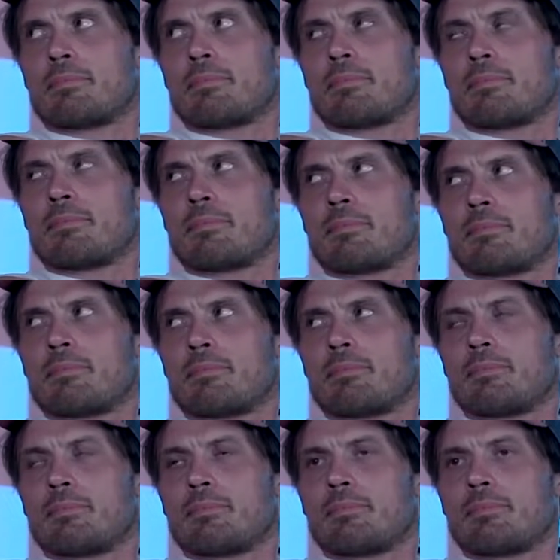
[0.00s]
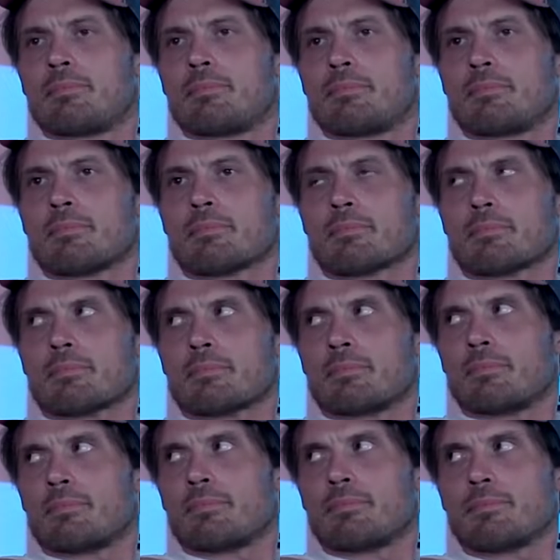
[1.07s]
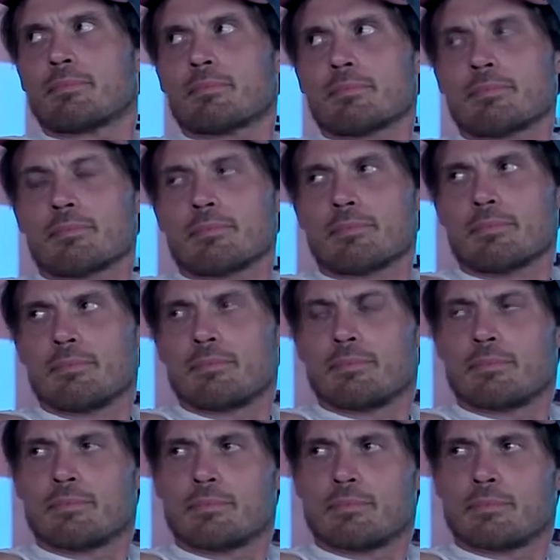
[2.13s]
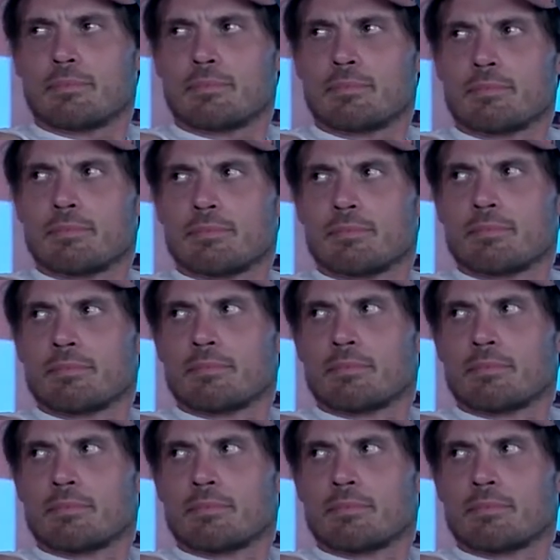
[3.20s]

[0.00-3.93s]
This person isn't speaking.